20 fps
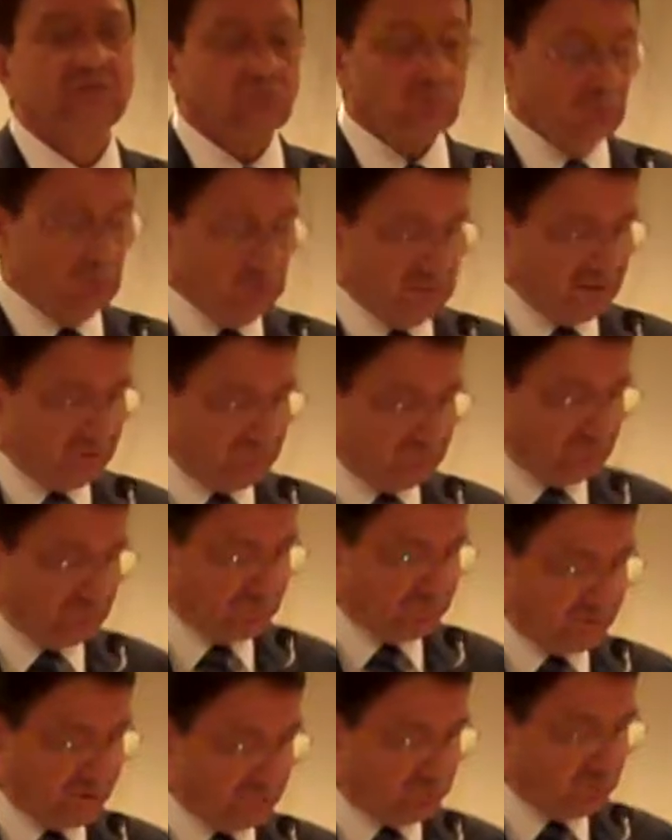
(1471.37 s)
at all
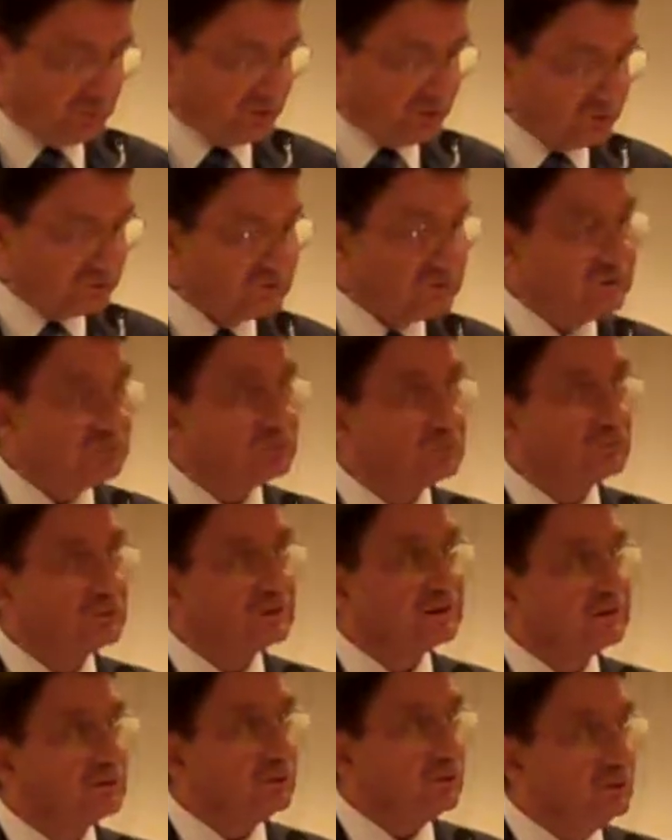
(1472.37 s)
levels. And we're not here
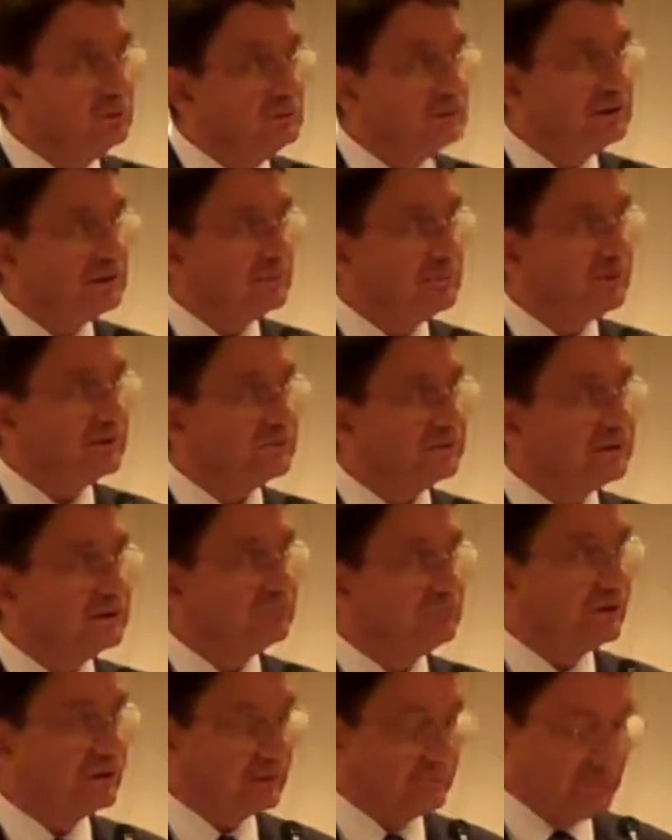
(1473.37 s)
talking only about the
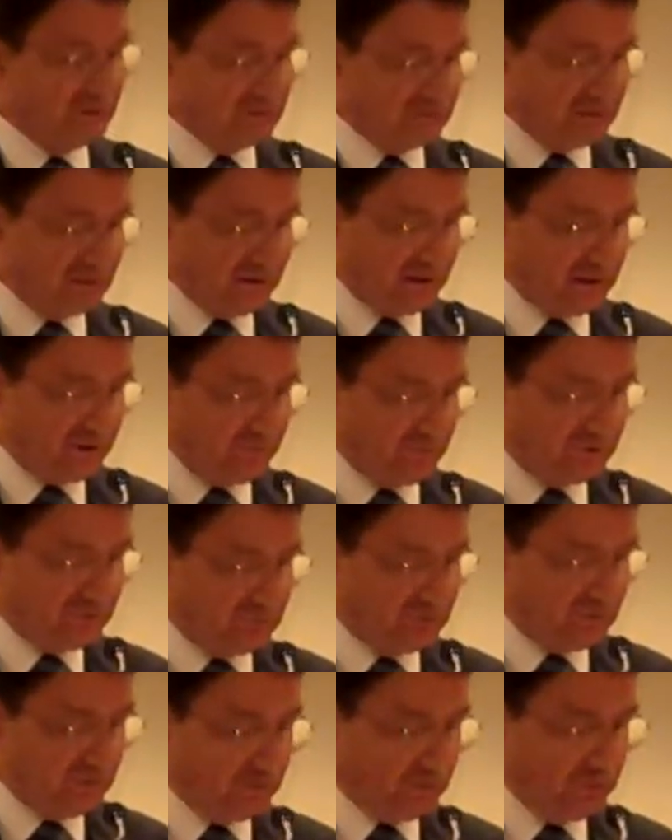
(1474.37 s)
environmental
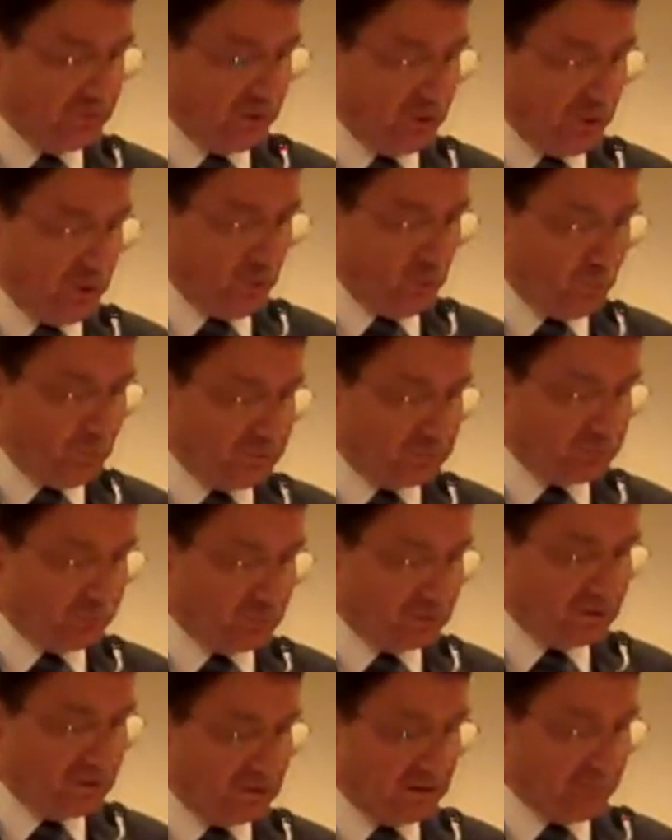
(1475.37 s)
element here. We're
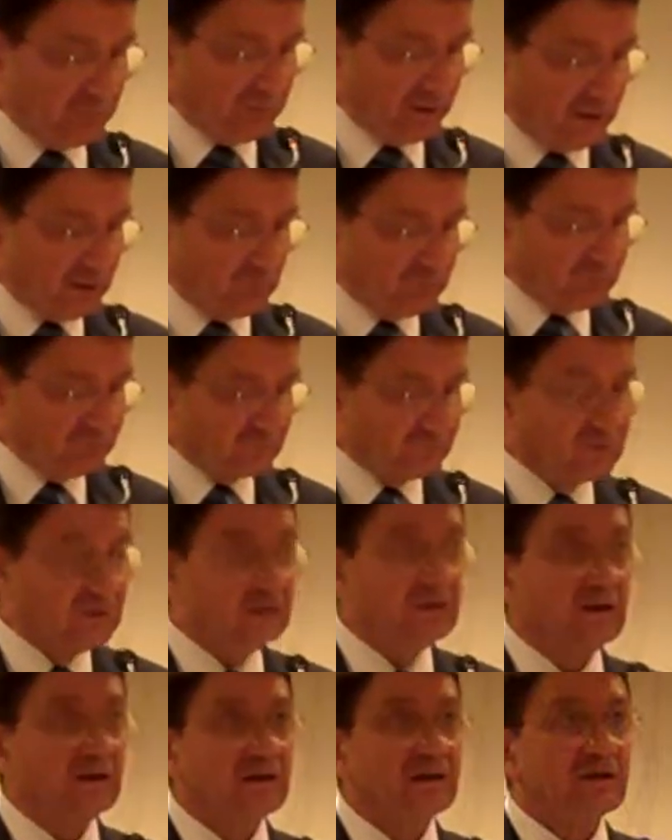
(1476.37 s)
talking about
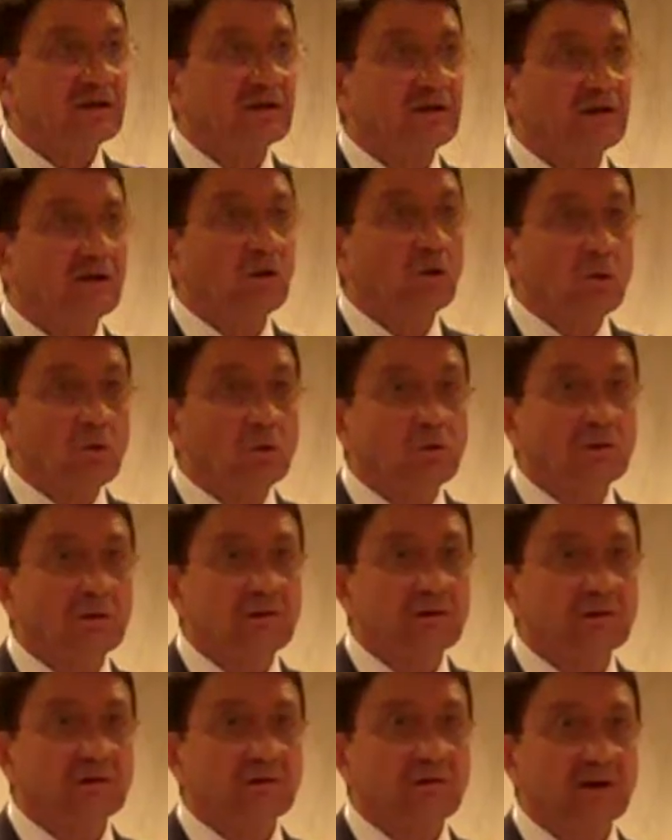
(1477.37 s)

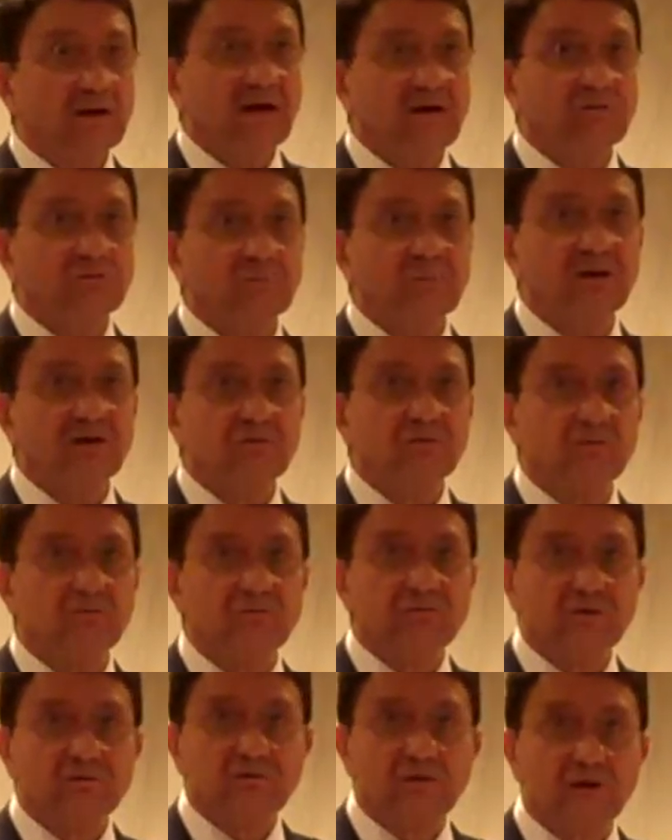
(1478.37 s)
all aspects of
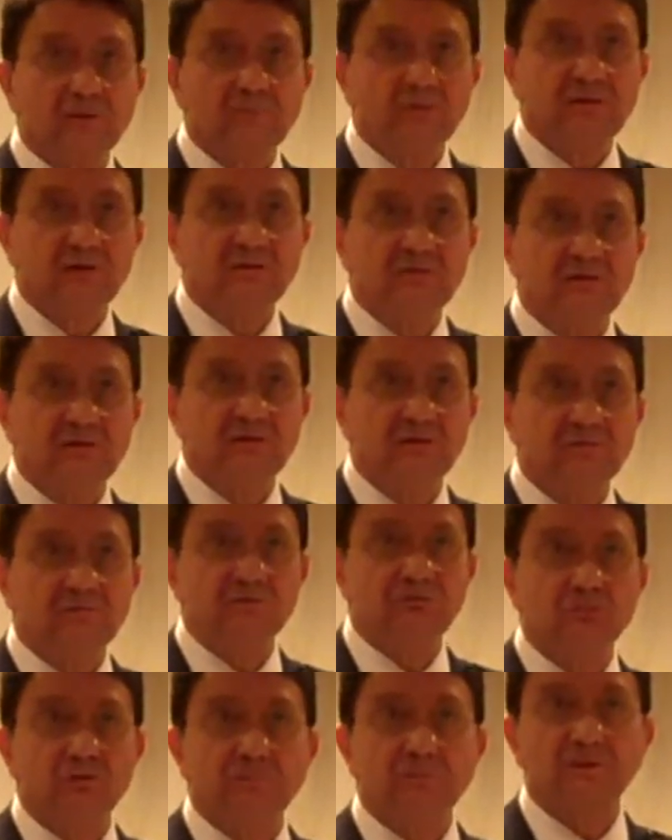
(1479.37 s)
sustainability,
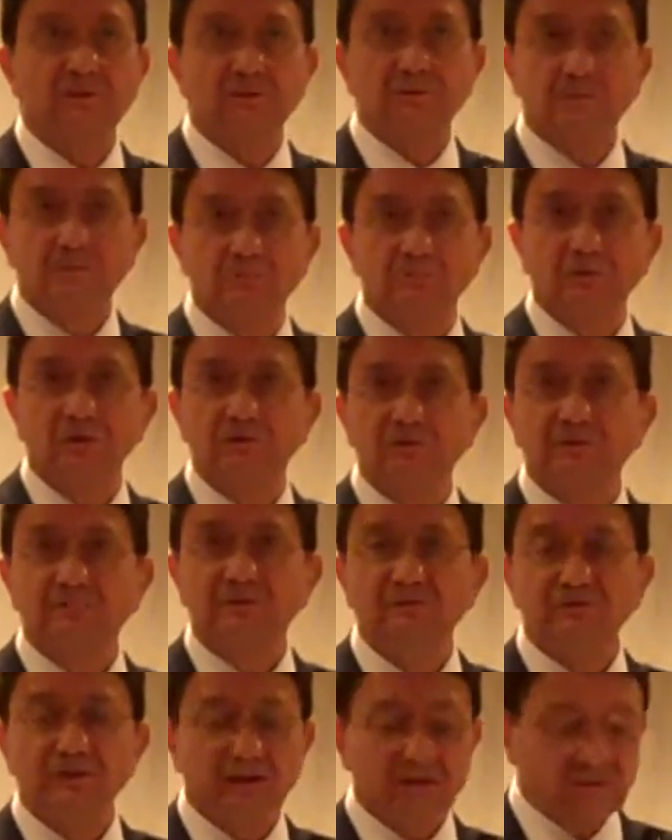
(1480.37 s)
the triple bottom
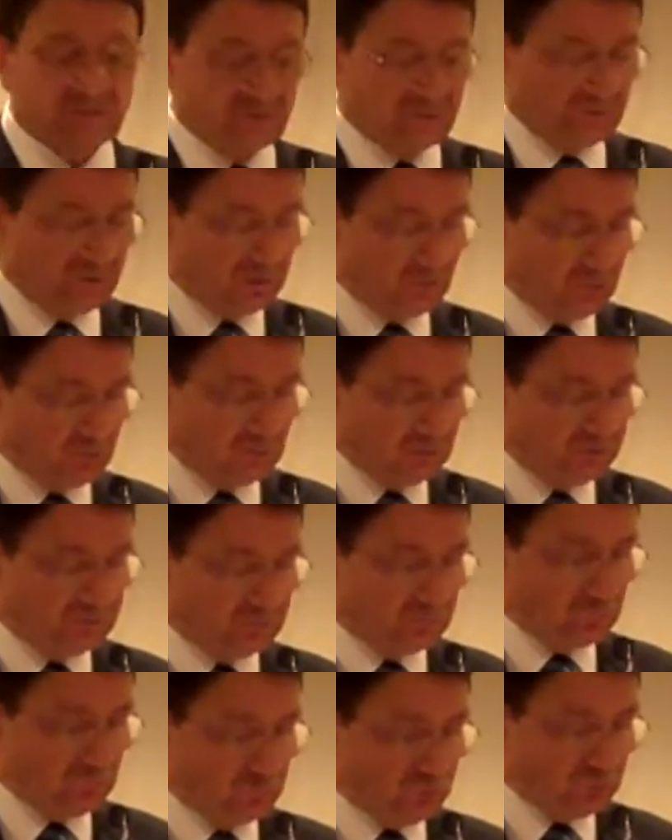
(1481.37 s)
effect, as they call it,
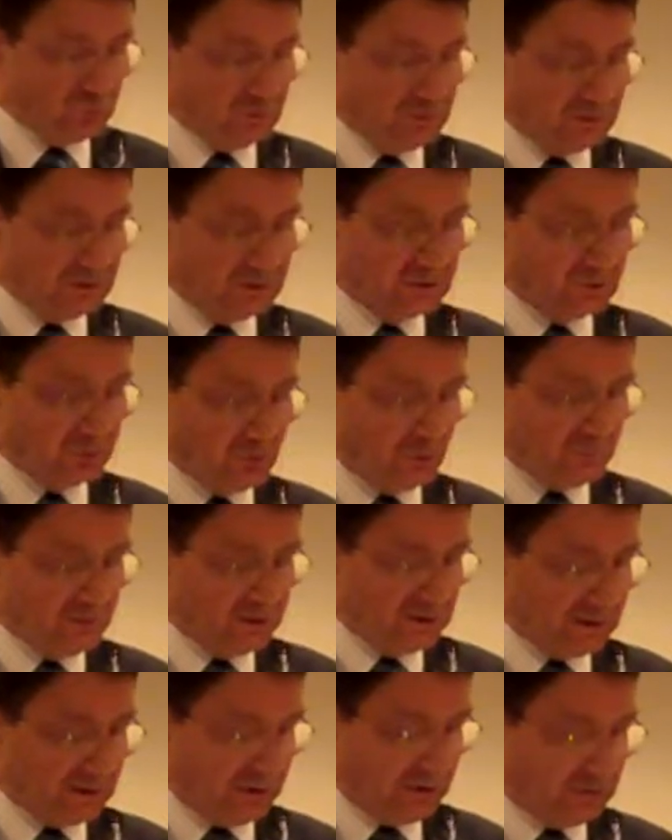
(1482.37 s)
social,
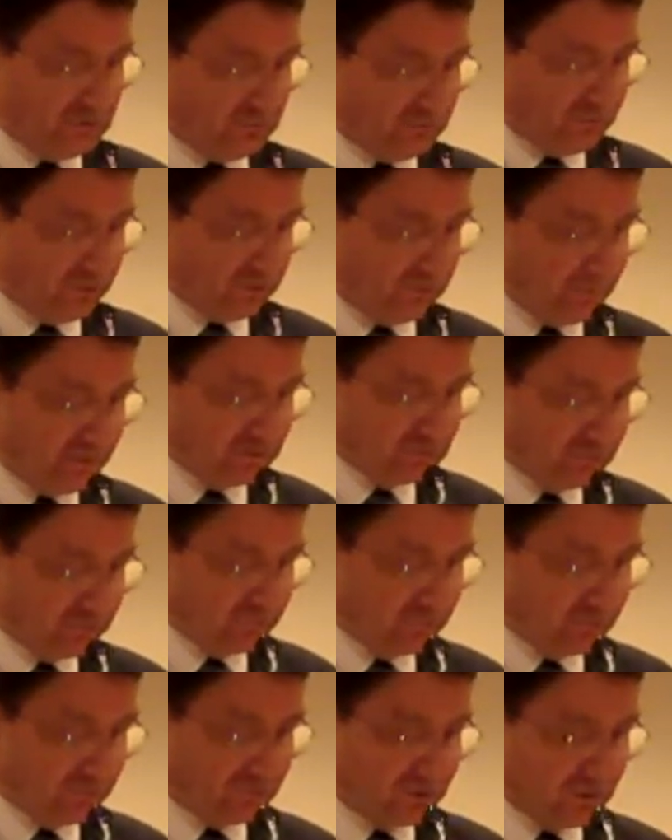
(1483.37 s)
economic, and environmental
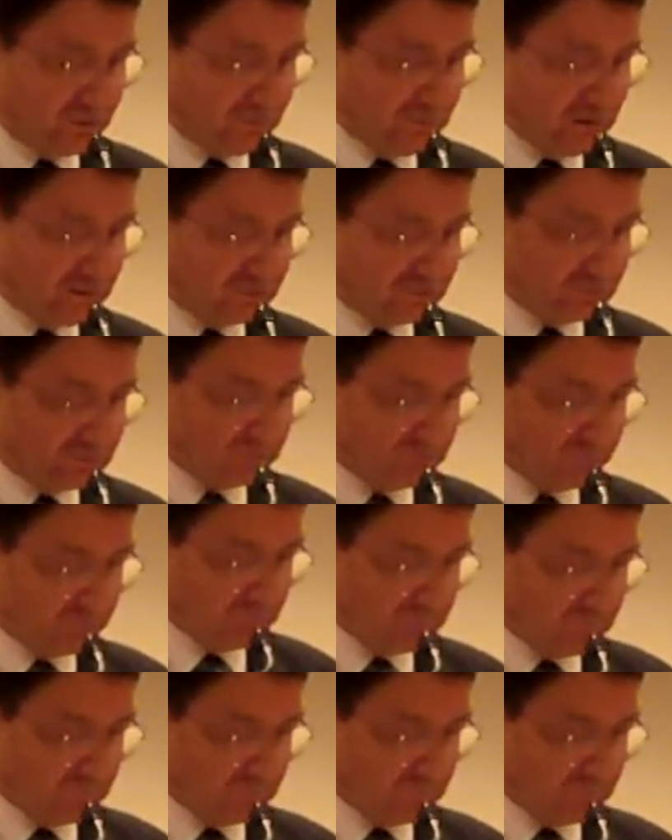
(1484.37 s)
sustainability.